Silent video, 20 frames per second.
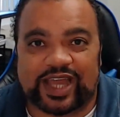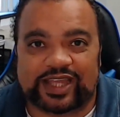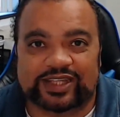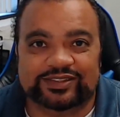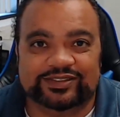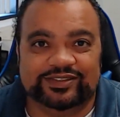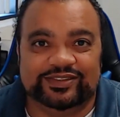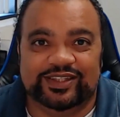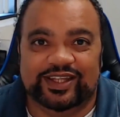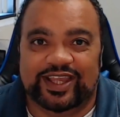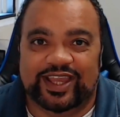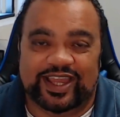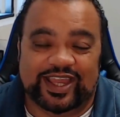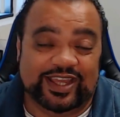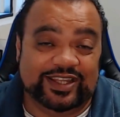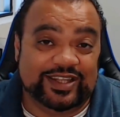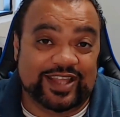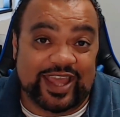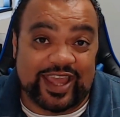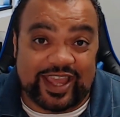titan
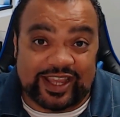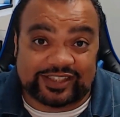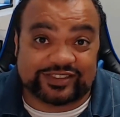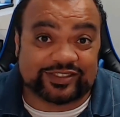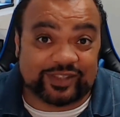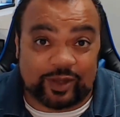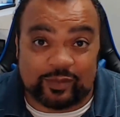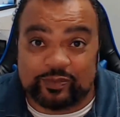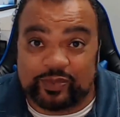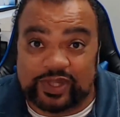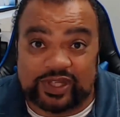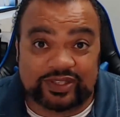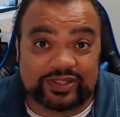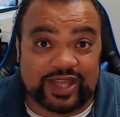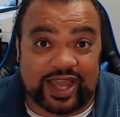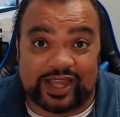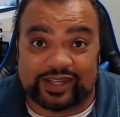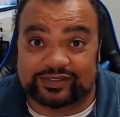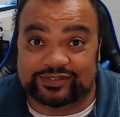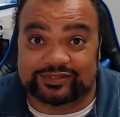and an XRP
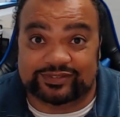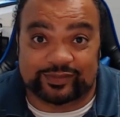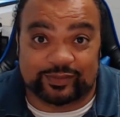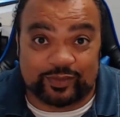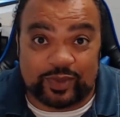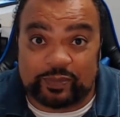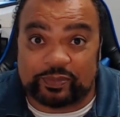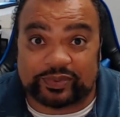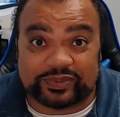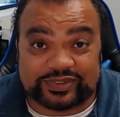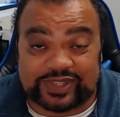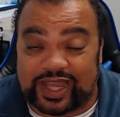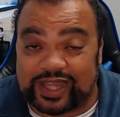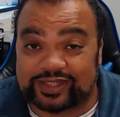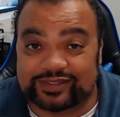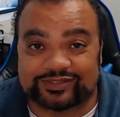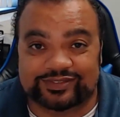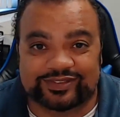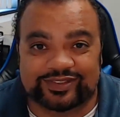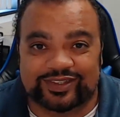titan, Ripple
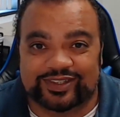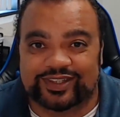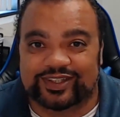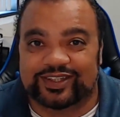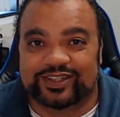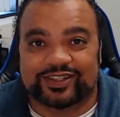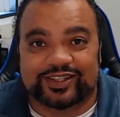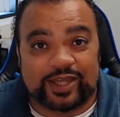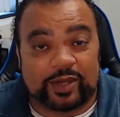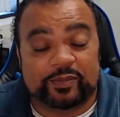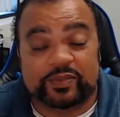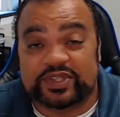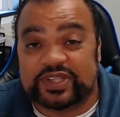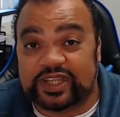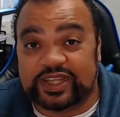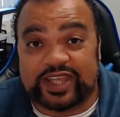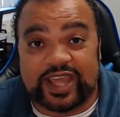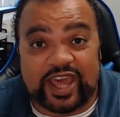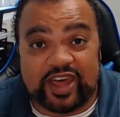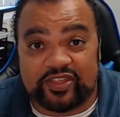titan, coming
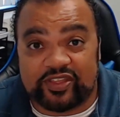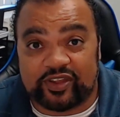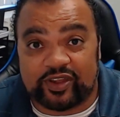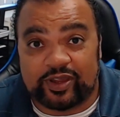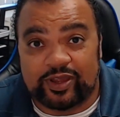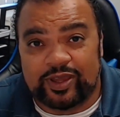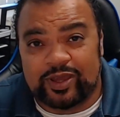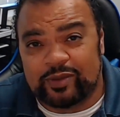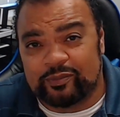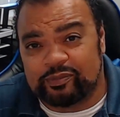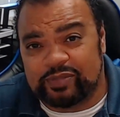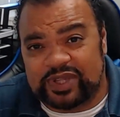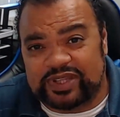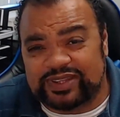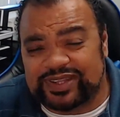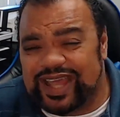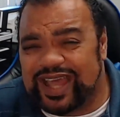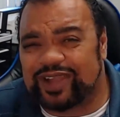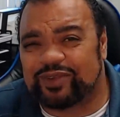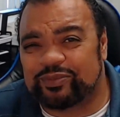together, but
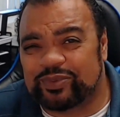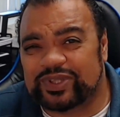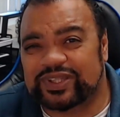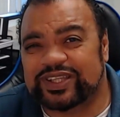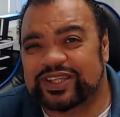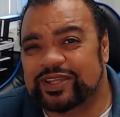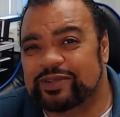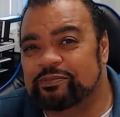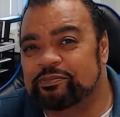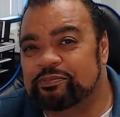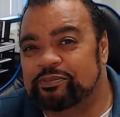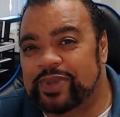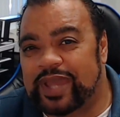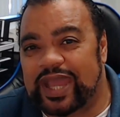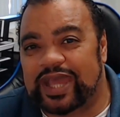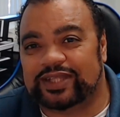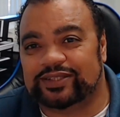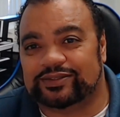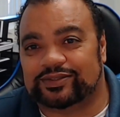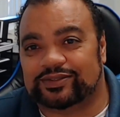not really in
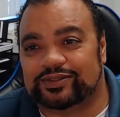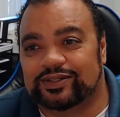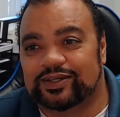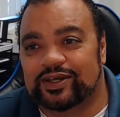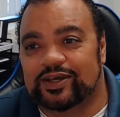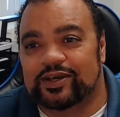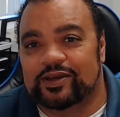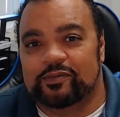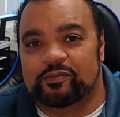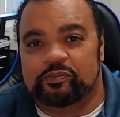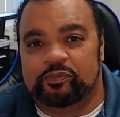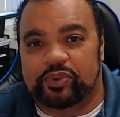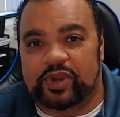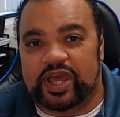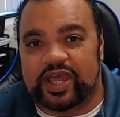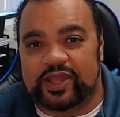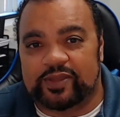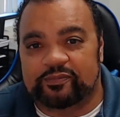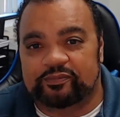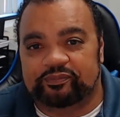battle.
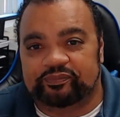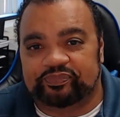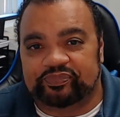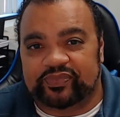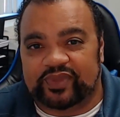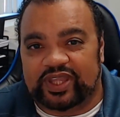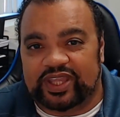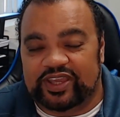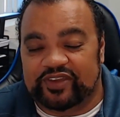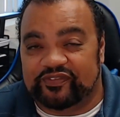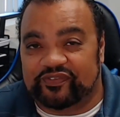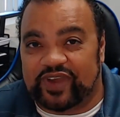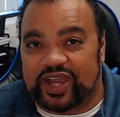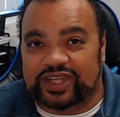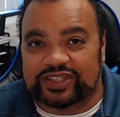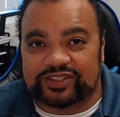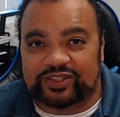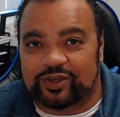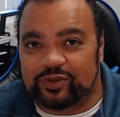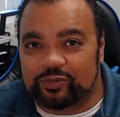But if
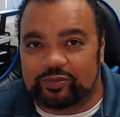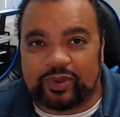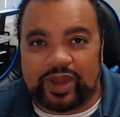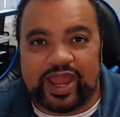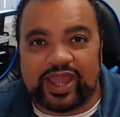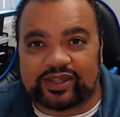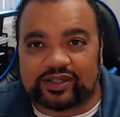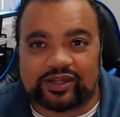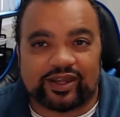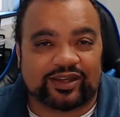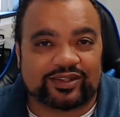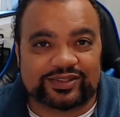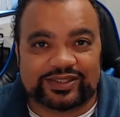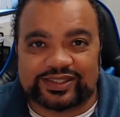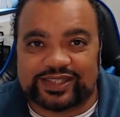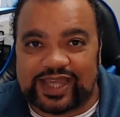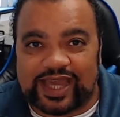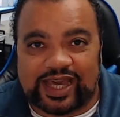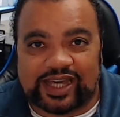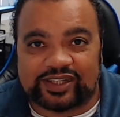I know Brad
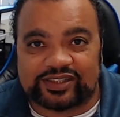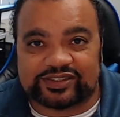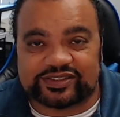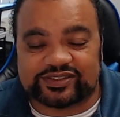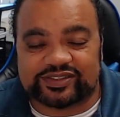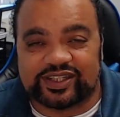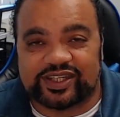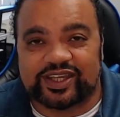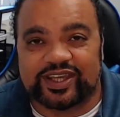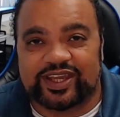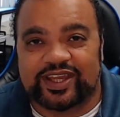Garlinghouse,